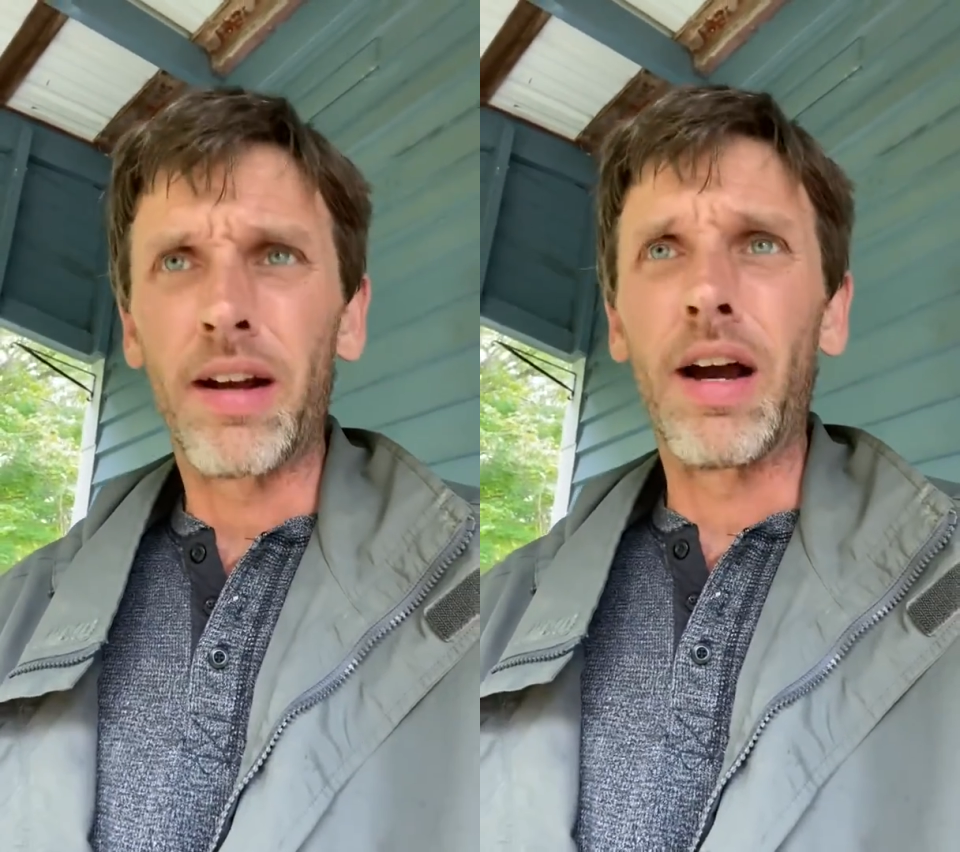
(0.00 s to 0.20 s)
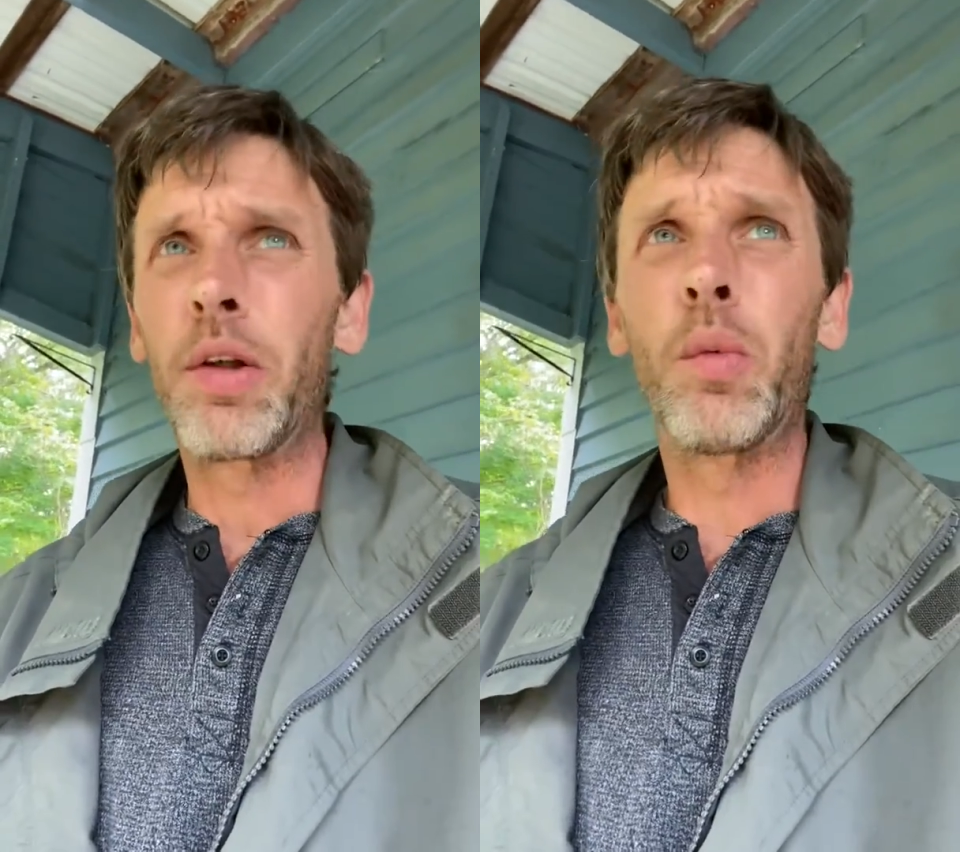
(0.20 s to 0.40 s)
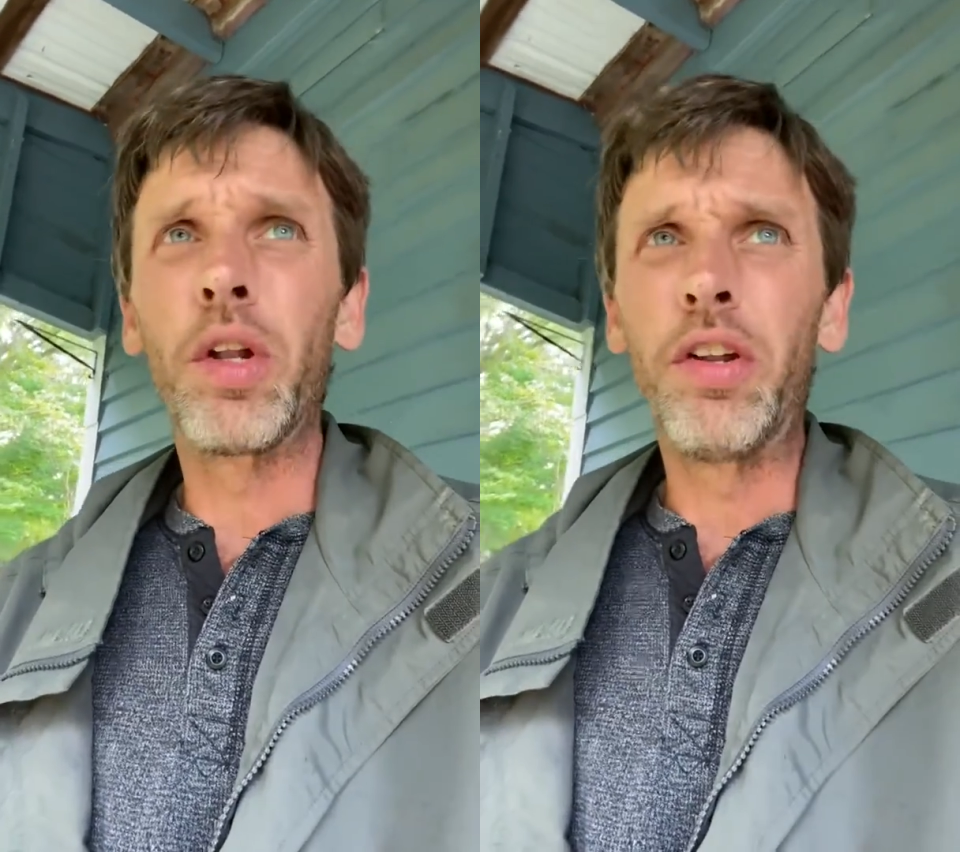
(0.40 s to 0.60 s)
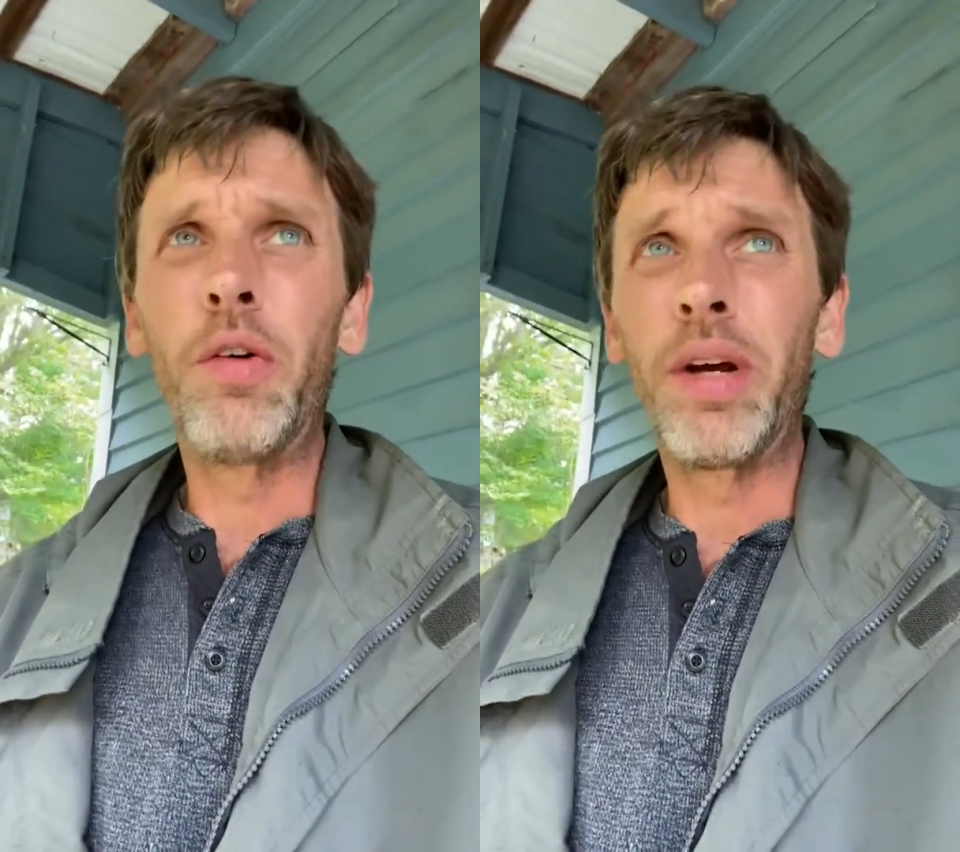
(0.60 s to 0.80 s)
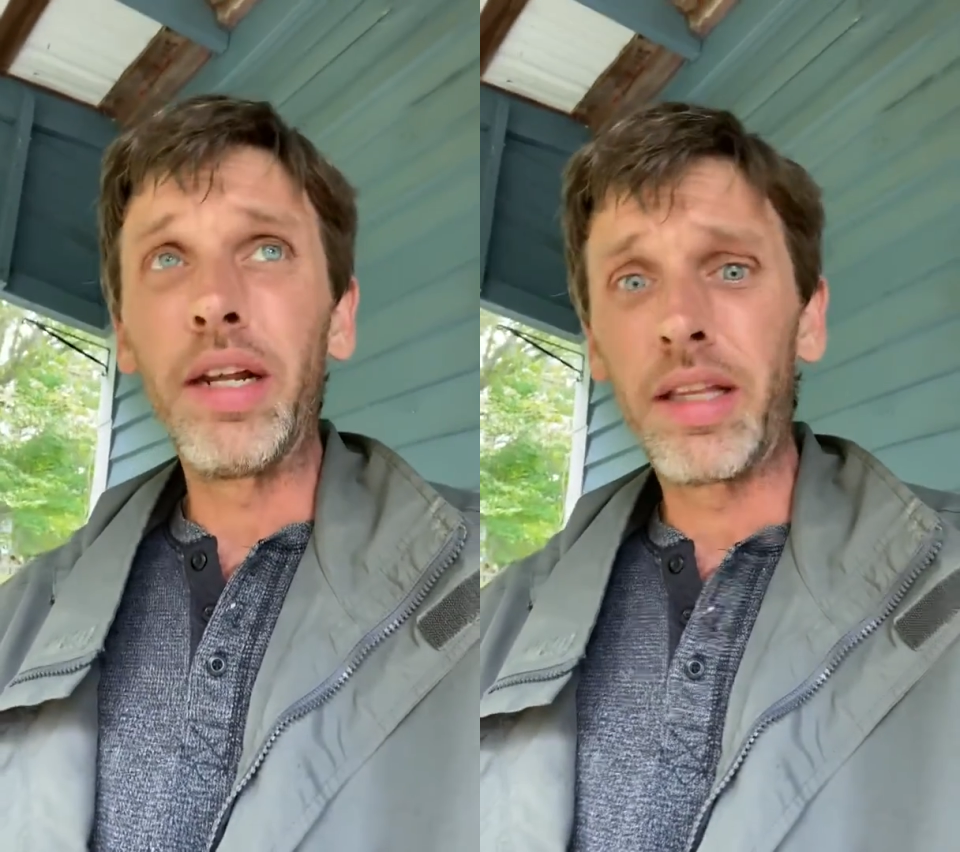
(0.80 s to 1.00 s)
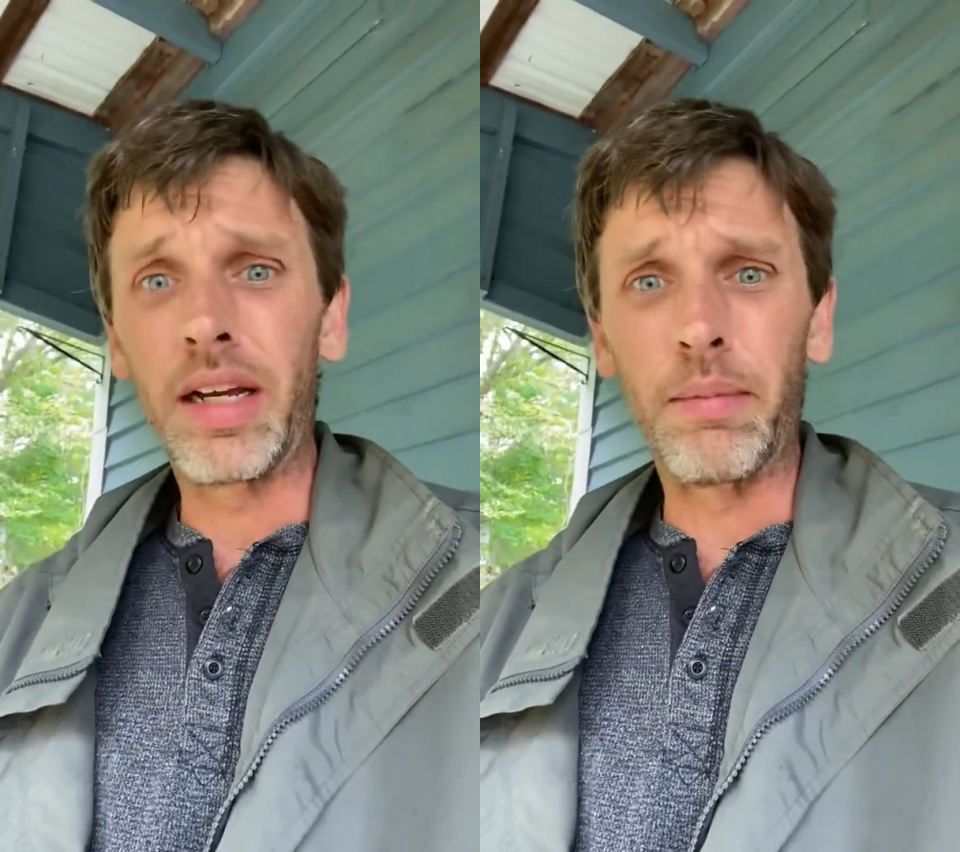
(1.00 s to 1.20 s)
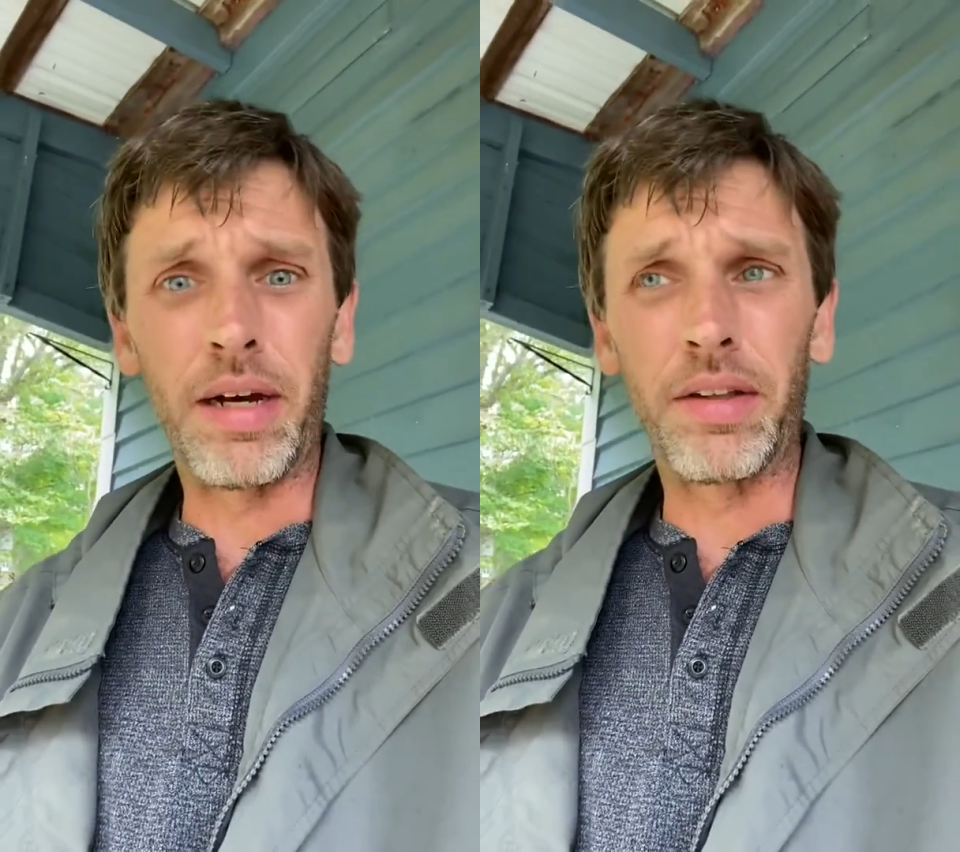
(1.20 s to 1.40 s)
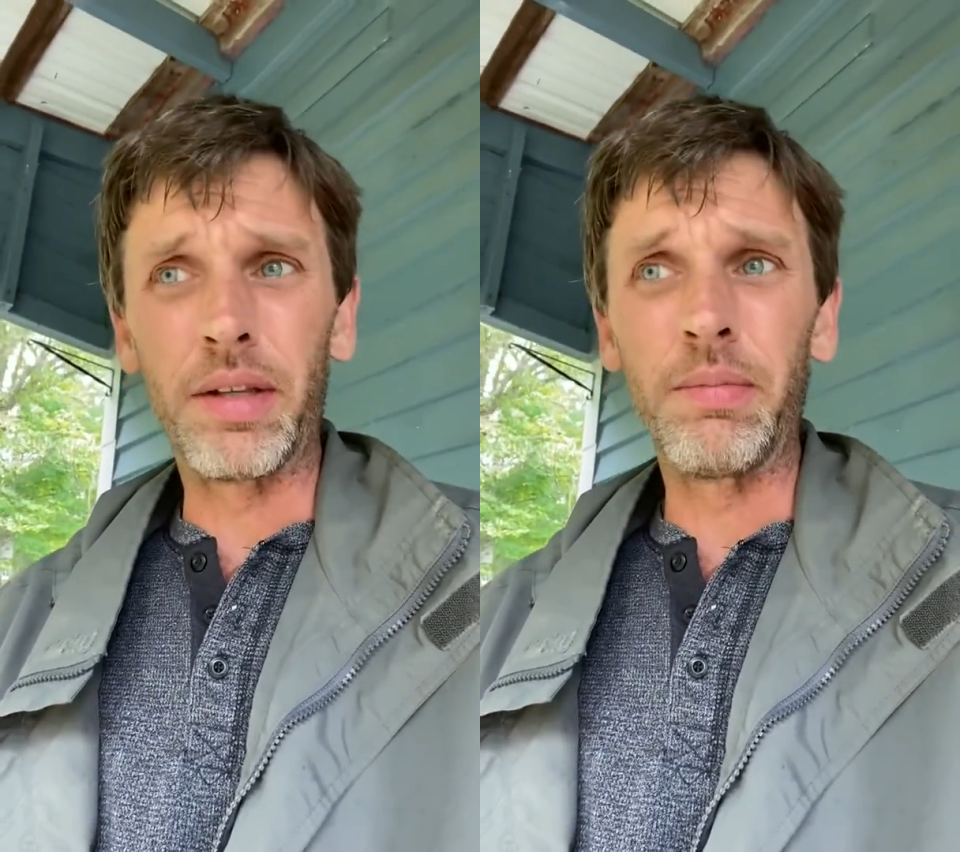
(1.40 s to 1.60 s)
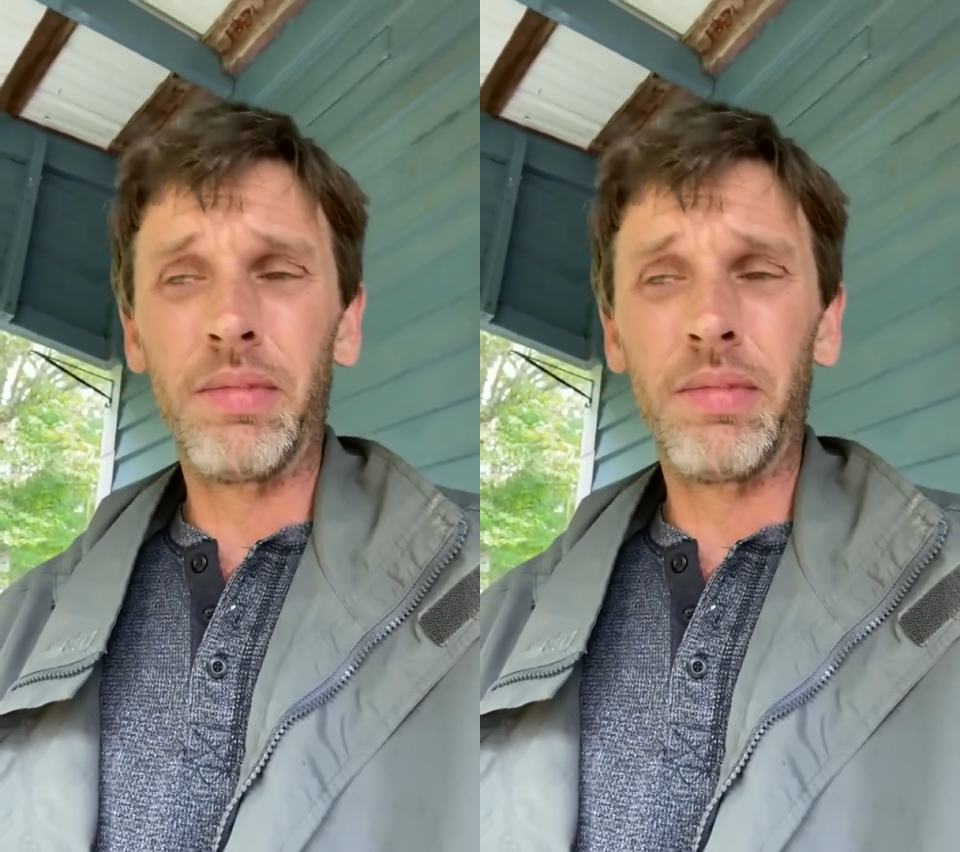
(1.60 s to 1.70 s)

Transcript: I don't want to know anything about them.